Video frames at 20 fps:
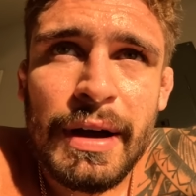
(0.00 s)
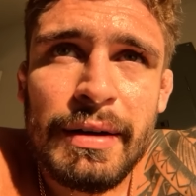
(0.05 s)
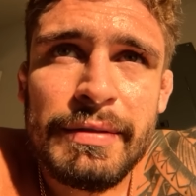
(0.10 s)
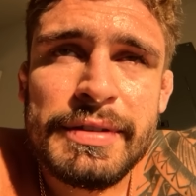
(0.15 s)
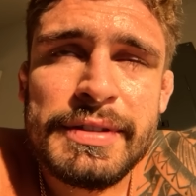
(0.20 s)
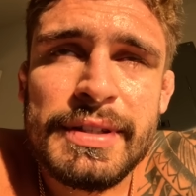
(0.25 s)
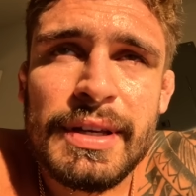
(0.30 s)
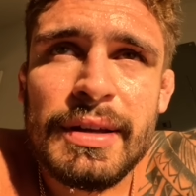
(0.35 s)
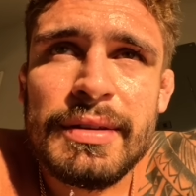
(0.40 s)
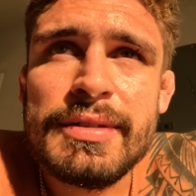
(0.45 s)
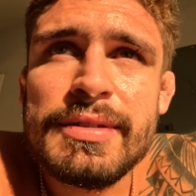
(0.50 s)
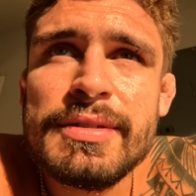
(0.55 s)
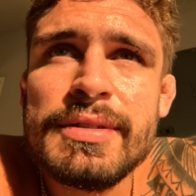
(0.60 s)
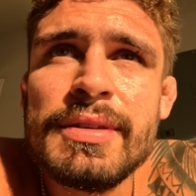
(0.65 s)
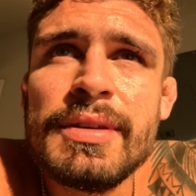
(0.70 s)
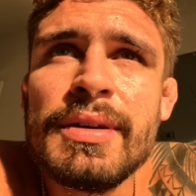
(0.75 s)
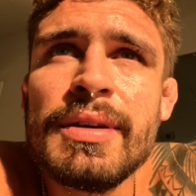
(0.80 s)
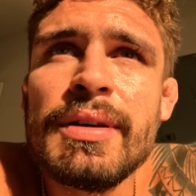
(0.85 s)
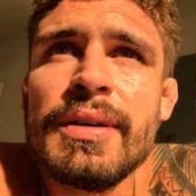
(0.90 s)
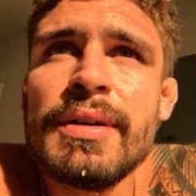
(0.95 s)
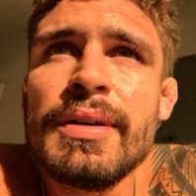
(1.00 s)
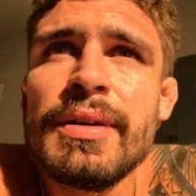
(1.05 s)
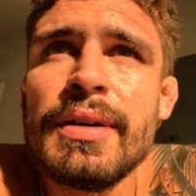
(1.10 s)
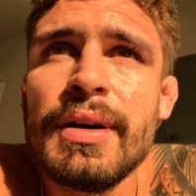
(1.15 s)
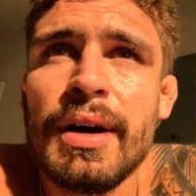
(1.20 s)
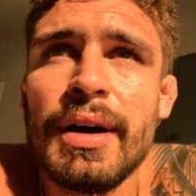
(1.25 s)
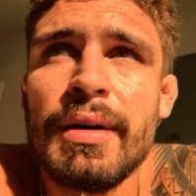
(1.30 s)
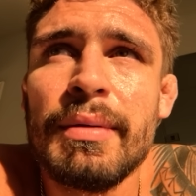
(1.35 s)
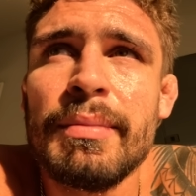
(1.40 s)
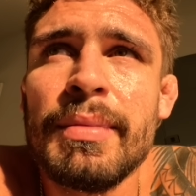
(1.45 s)
five sets
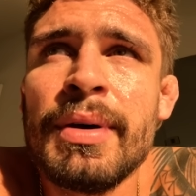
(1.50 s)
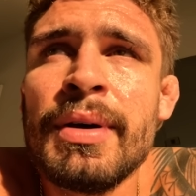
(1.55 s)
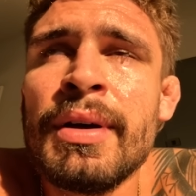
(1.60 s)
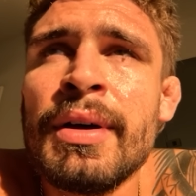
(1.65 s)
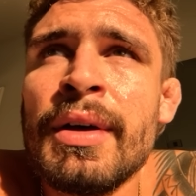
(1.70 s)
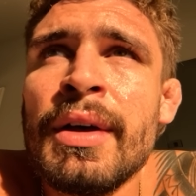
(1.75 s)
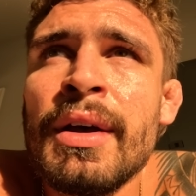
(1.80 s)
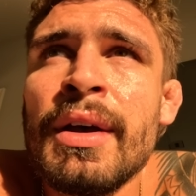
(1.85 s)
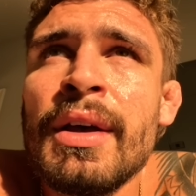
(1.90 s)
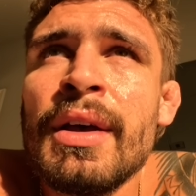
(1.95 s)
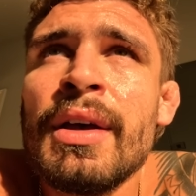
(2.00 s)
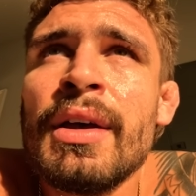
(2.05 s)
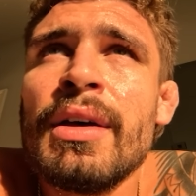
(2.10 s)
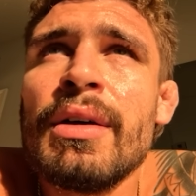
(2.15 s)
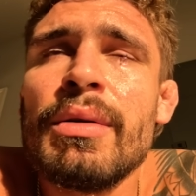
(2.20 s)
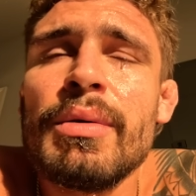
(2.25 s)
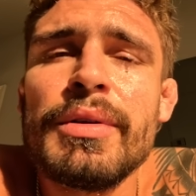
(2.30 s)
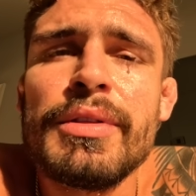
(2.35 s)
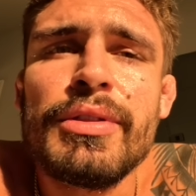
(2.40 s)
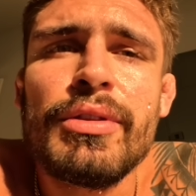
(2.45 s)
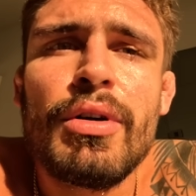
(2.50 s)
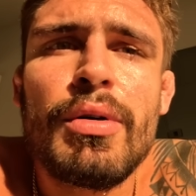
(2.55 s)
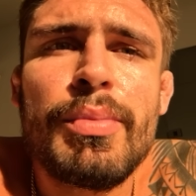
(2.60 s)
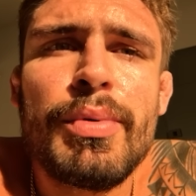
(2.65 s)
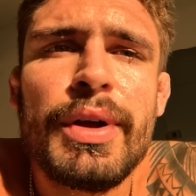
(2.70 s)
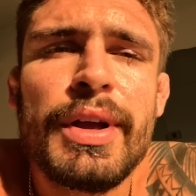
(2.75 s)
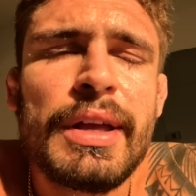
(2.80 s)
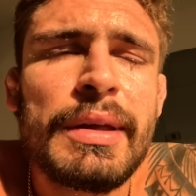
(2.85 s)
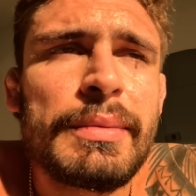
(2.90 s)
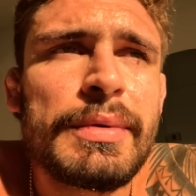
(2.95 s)
um, with no
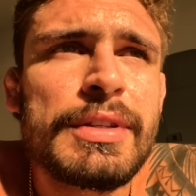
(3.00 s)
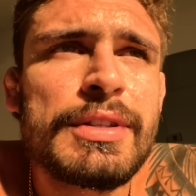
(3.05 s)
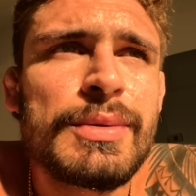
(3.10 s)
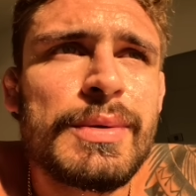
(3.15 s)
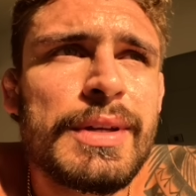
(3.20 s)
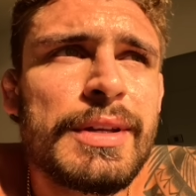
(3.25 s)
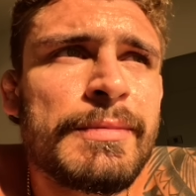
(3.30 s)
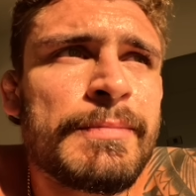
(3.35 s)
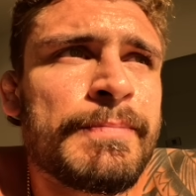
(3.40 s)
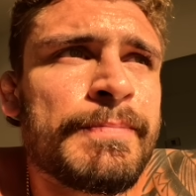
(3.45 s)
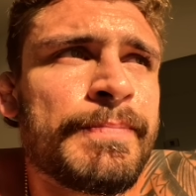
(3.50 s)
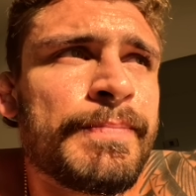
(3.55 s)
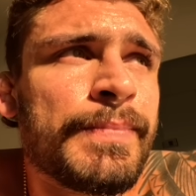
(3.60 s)
break in between.